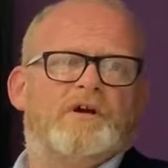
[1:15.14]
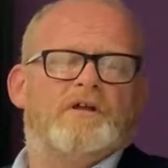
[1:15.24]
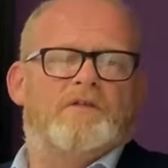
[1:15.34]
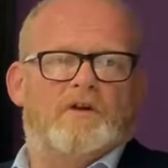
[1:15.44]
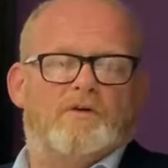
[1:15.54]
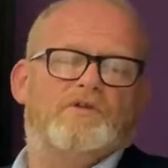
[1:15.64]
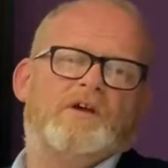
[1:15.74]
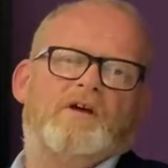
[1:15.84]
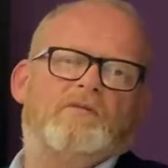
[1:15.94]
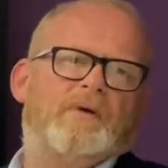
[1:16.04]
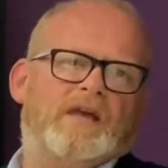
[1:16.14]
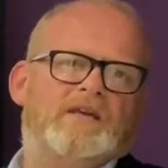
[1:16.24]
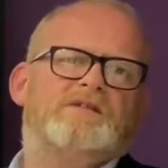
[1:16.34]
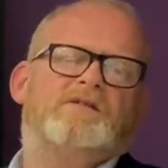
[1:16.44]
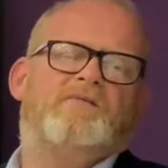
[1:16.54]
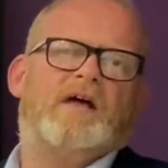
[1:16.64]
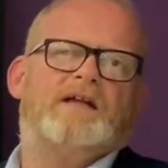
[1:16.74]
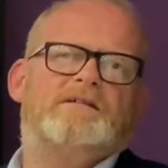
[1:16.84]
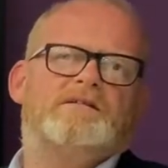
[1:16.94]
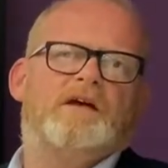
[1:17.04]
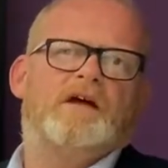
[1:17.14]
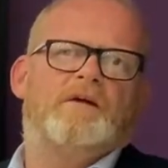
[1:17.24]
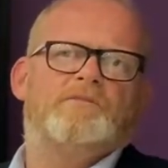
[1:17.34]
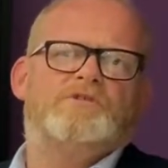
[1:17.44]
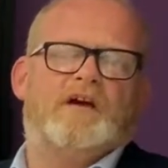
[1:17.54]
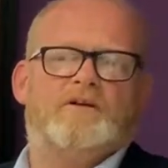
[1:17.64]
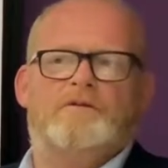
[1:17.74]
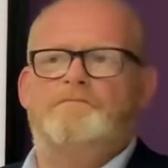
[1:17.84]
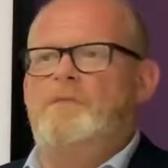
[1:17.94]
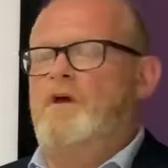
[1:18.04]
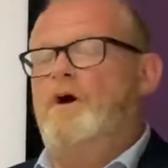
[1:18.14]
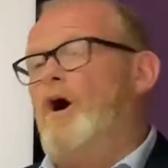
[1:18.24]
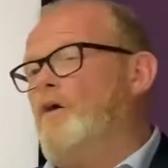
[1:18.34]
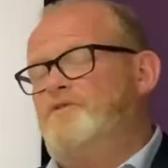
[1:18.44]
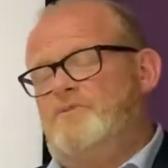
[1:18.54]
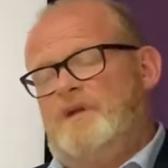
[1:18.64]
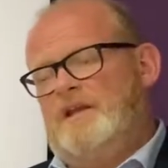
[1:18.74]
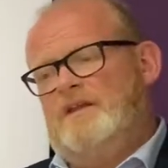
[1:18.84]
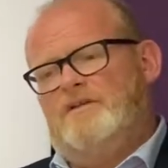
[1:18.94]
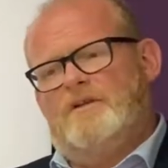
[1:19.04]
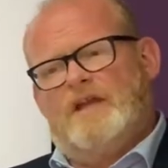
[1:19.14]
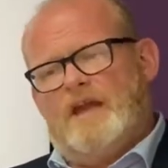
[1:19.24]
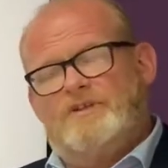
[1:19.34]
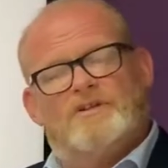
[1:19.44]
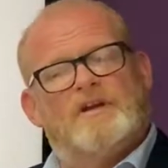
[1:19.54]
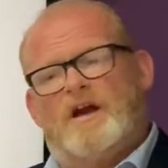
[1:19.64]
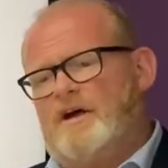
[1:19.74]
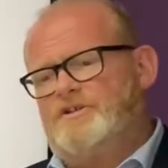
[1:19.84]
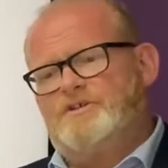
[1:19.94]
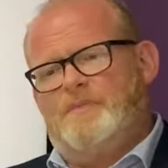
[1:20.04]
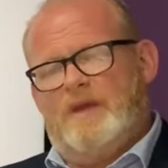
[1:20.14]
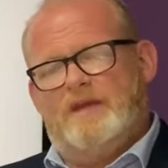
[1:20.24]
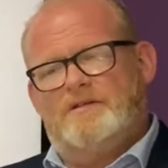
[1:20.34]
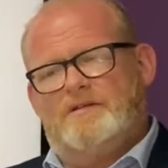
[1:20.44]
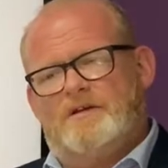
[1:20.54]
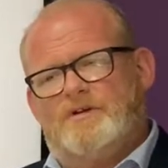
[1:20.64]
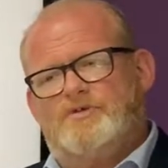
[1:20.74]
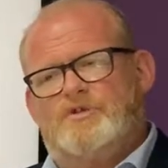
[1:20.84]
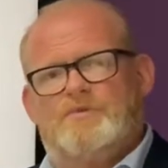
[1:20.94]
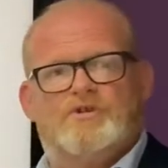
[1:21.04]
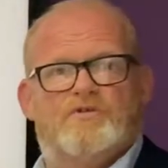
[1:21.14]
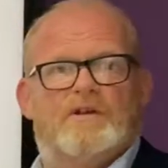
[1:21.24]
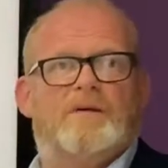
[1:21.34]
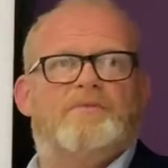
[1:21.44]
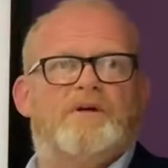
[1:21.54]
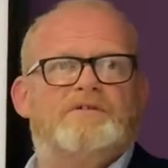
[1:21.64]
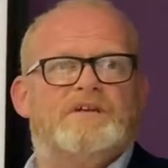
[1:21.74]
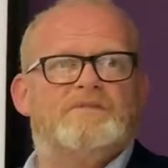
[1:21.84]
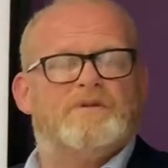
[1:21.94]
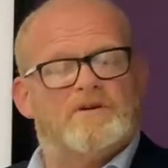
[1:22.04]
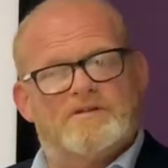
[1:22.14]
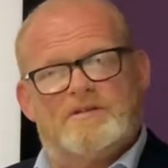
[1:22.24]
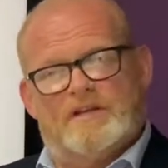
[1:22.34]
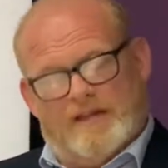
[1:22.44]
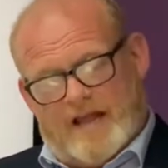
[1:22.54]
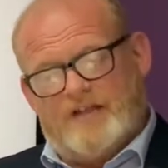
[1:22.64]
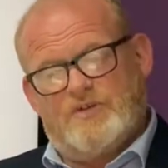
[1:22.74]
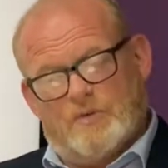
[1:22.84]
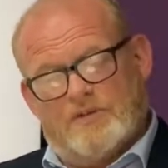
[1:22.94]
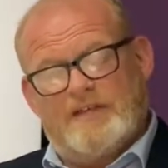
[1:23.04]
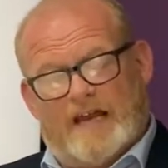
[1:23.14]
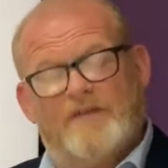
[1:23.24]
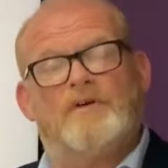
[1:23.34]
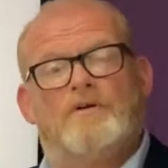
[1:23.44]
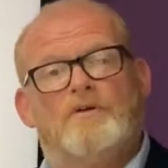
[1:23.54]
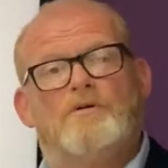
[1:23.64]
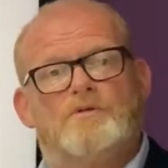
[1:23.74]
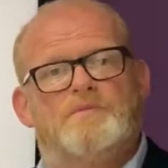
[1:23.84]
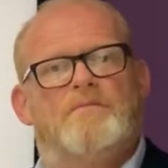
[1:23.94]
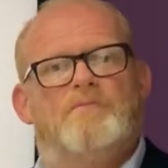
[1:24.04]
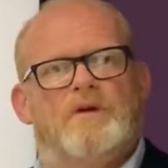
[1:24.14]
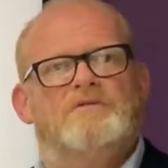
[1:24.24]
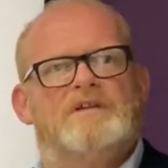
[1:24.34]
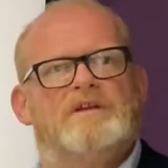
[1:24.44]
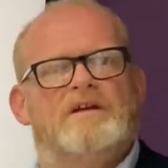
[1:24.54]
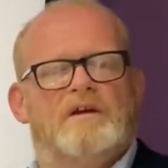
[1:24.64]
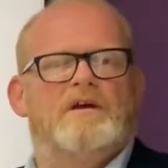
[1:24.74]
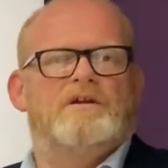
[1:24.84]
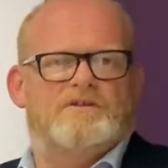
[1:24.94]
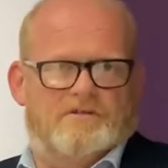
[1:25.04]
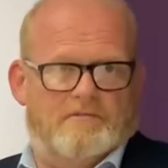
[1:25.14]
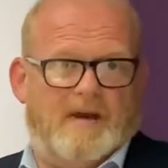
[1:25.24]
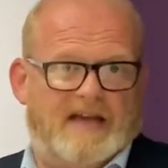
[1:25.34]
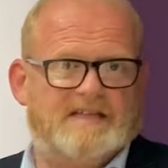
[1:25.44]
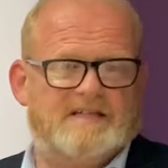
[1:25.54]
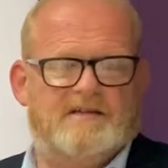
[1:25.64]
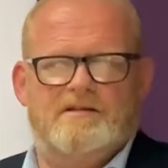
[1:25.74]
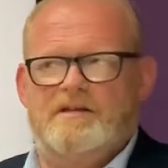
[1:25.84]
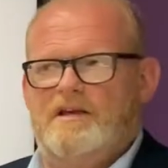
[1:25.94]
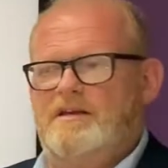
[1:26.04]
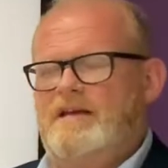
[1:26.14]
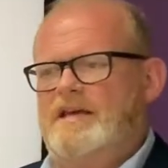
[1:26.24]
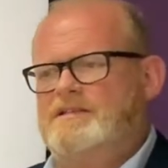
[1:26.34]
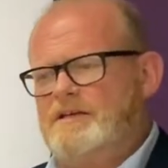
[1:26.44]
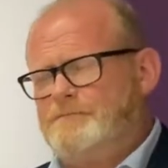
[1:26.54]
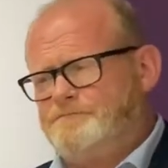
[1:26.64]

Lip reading: the audio piece of that channel, often meaning that the agent can't speak to the customer during that process because the actual telephone call's been muted to mask the data.